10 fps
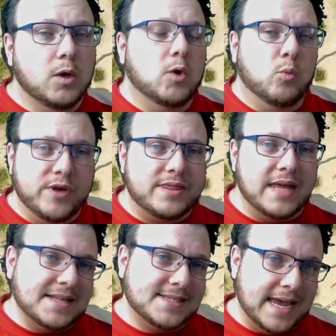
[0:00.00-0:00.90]
With that
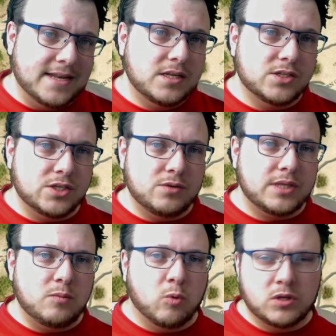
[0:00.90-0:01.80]
said, do the
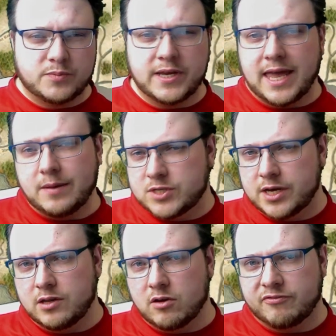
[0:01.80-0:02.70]
once per game
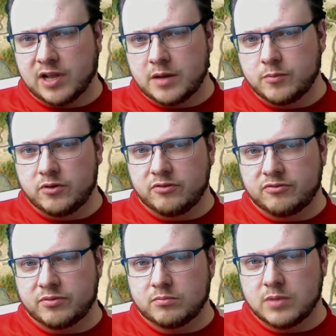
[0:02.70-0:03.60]
turning off fly move
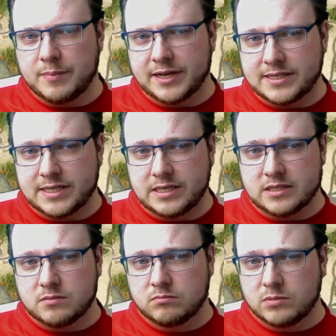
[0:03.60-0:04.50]
abilities
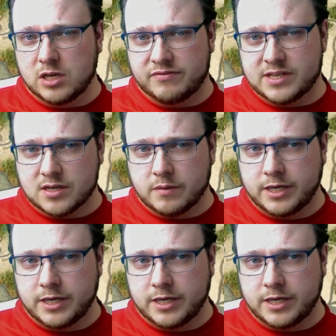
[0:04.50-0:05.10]
nerf this army?